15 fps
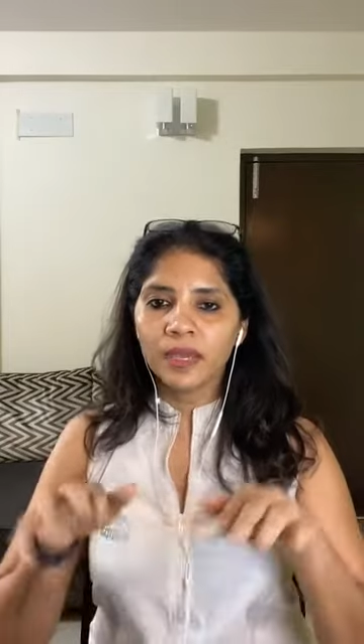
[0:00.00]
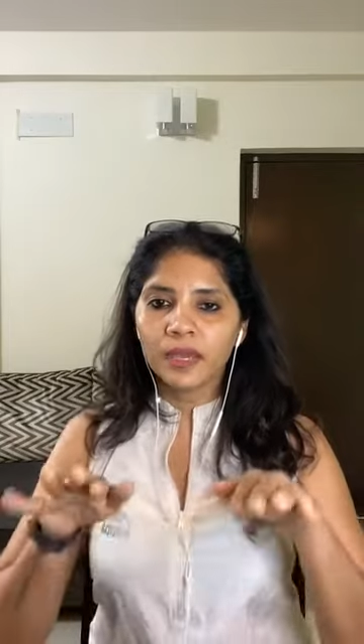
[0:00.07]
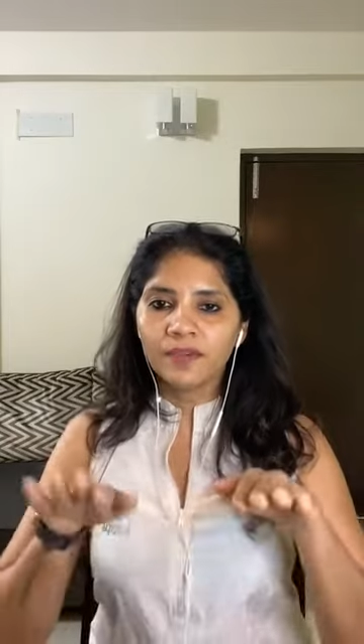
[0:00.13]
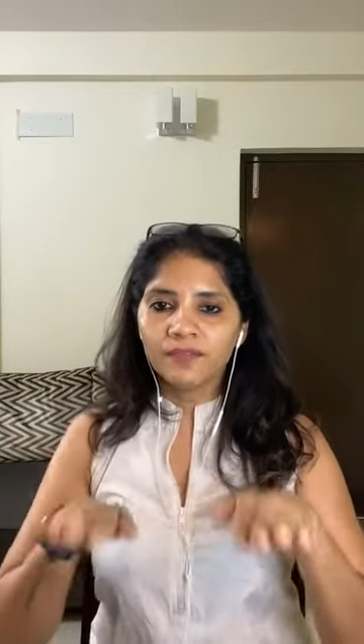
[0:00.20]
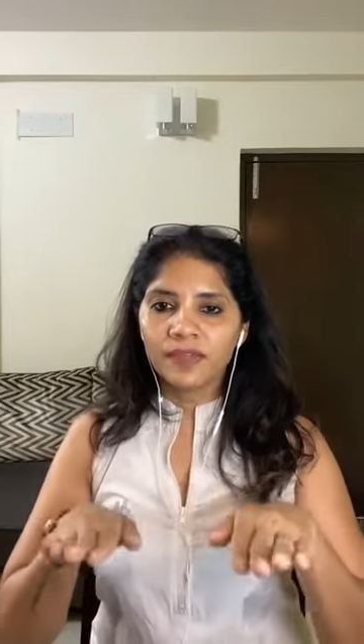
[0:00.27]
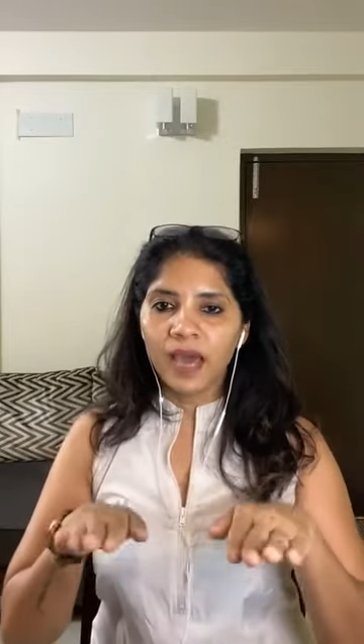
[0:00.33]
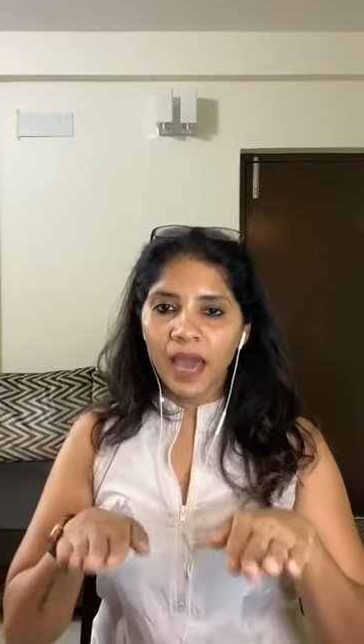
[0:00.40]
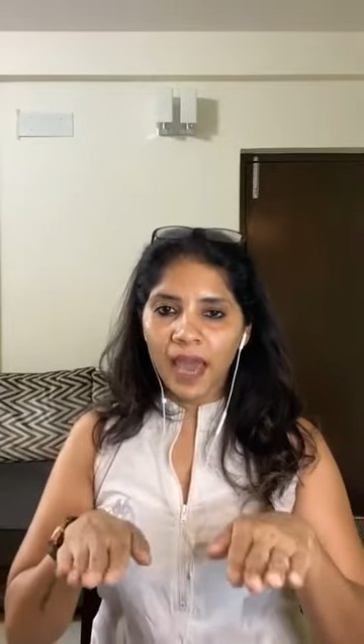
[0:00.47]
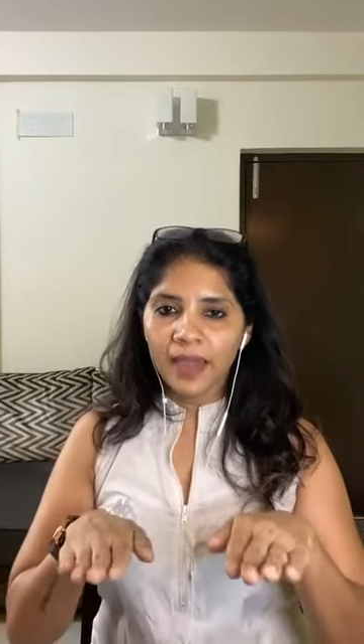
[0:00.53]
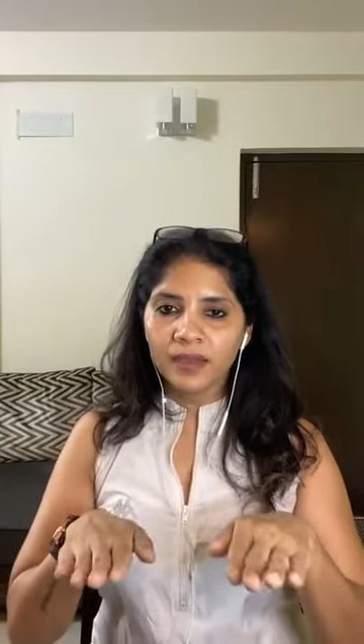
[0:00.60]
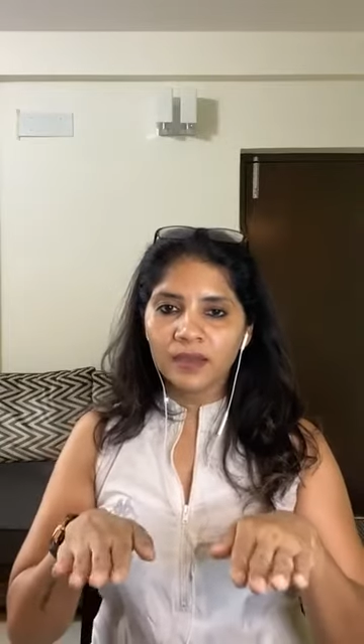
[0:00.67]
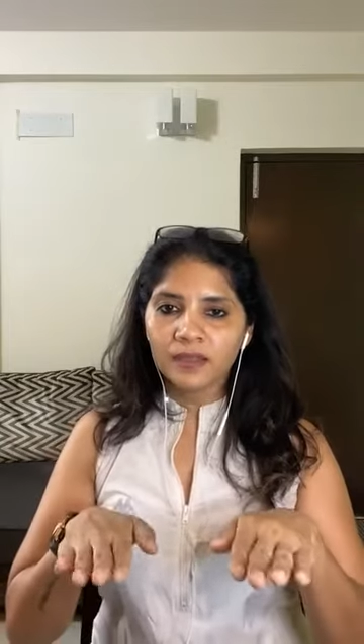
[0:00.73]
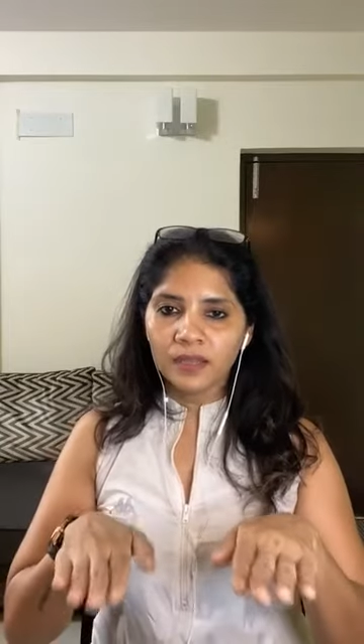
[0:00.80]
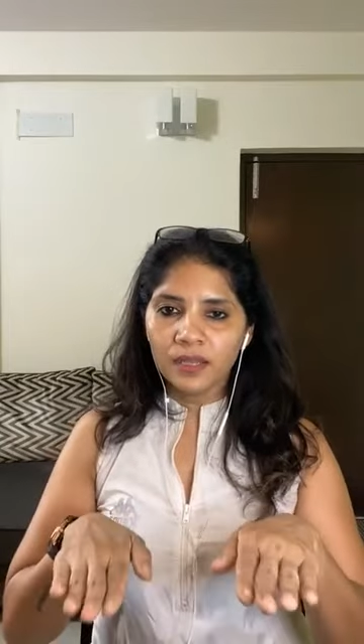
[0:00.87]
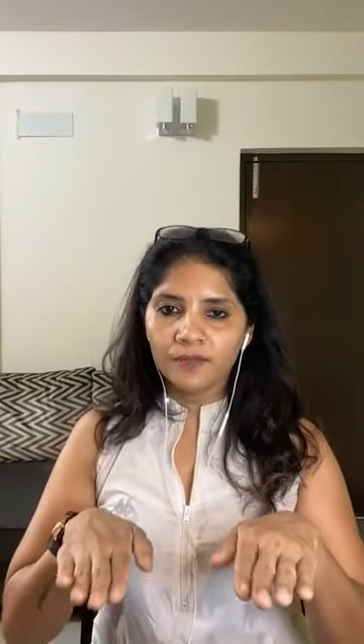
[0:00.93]
if the
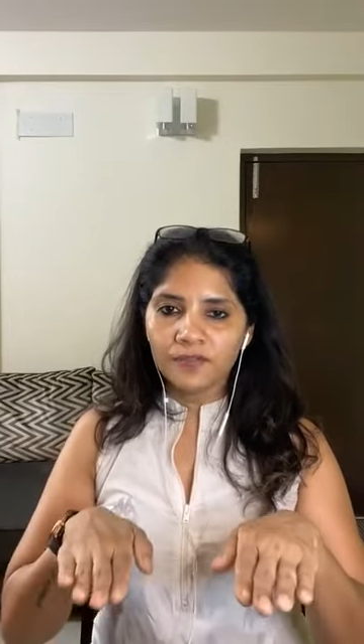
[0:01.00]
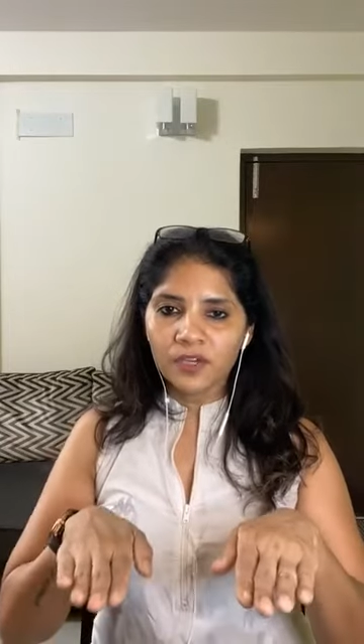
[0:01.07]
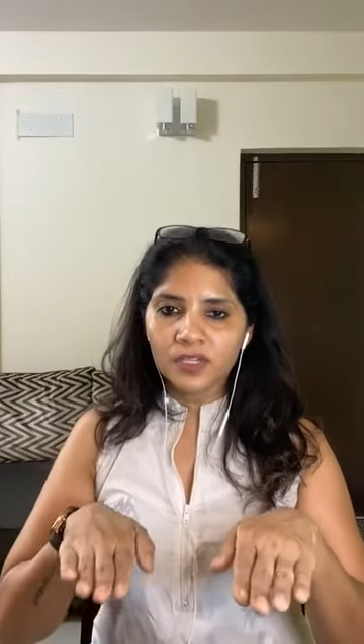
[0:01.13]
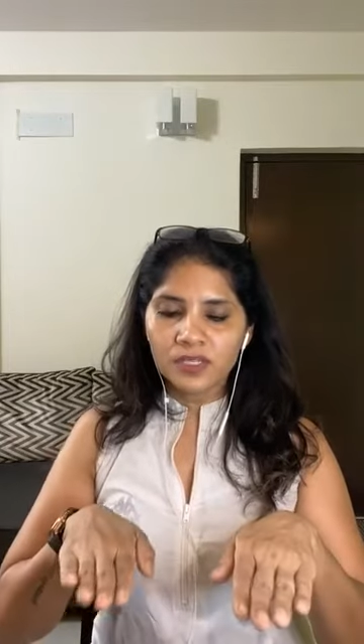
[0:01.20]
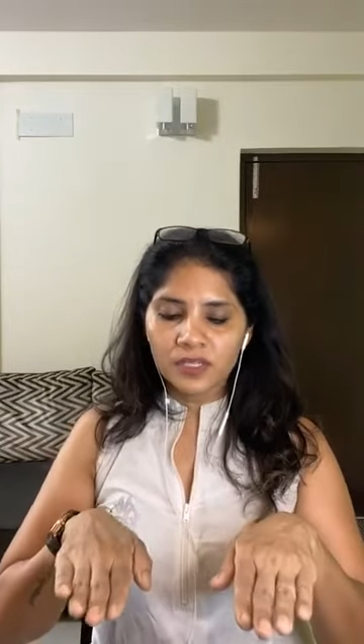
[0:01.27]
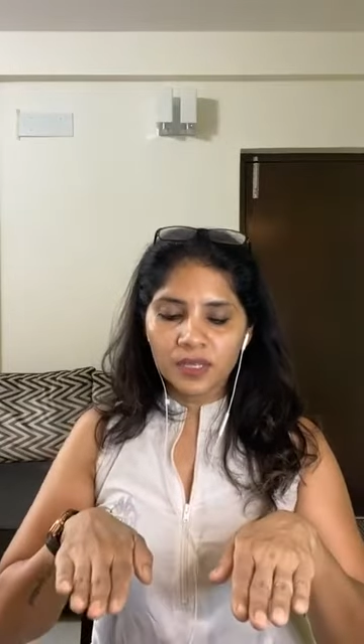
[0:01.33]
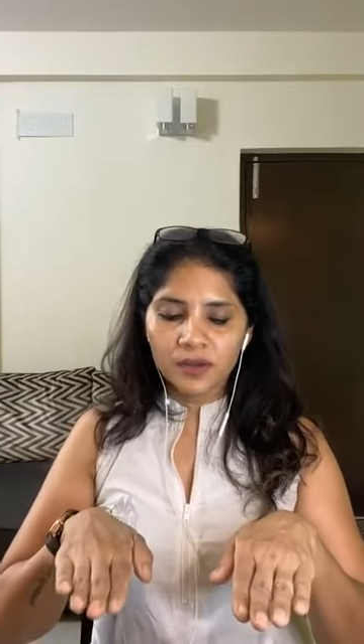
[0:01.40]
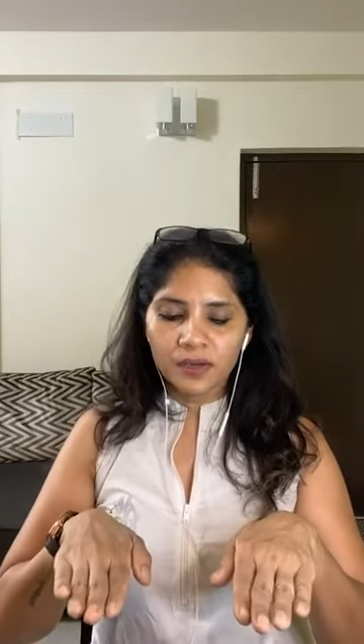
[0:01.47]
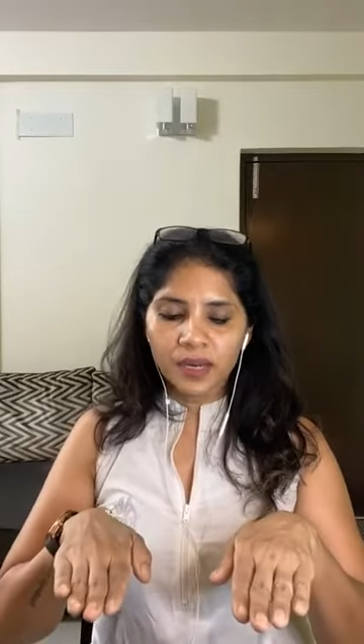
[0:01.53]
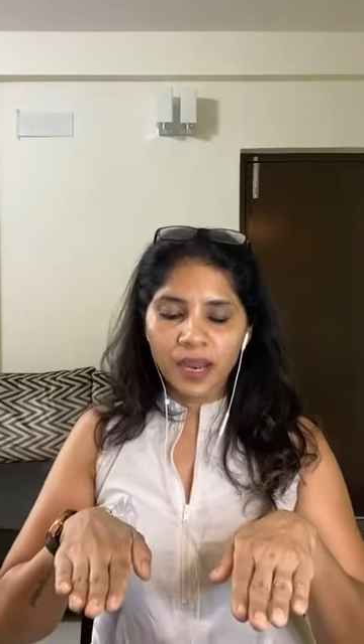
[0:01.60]
angle, if the